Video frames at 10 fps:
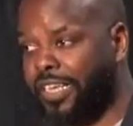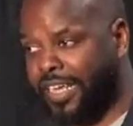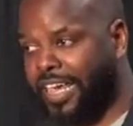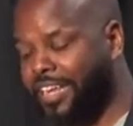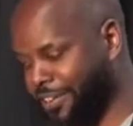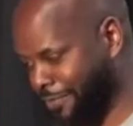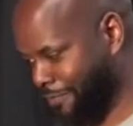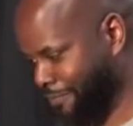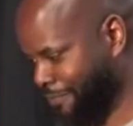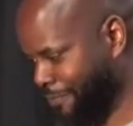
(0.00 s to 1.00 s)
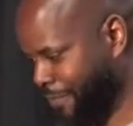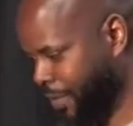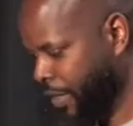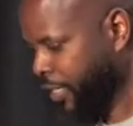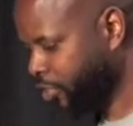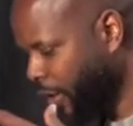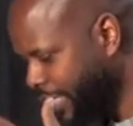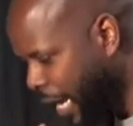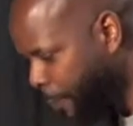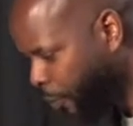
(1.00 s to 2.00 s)
the kingdom. And so
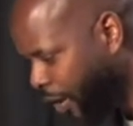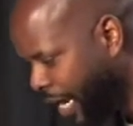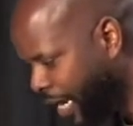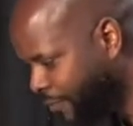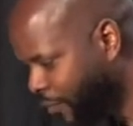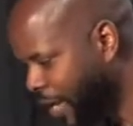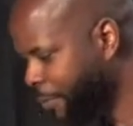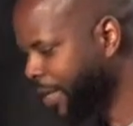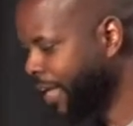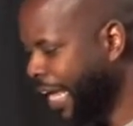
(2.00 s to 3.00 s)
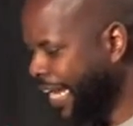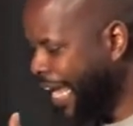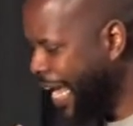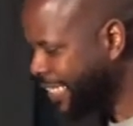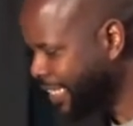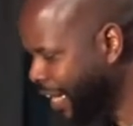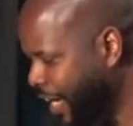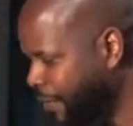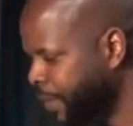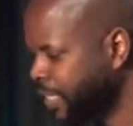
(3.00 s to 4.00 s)
as I prayed, family, and asked
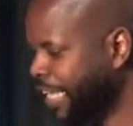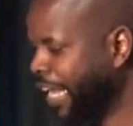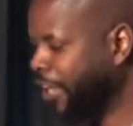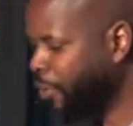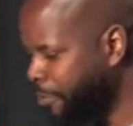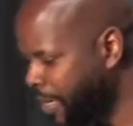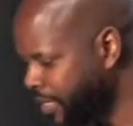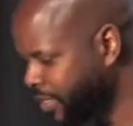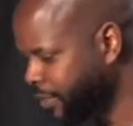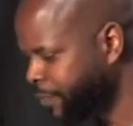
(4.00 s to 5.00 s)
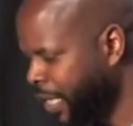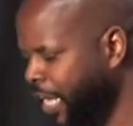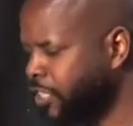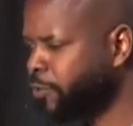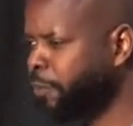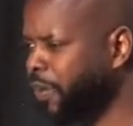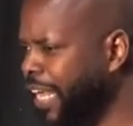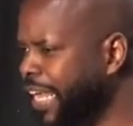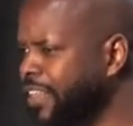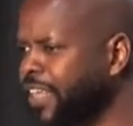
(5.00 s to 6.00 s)
God to help me to
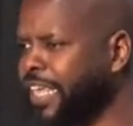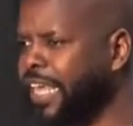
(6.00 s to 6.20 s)
explain the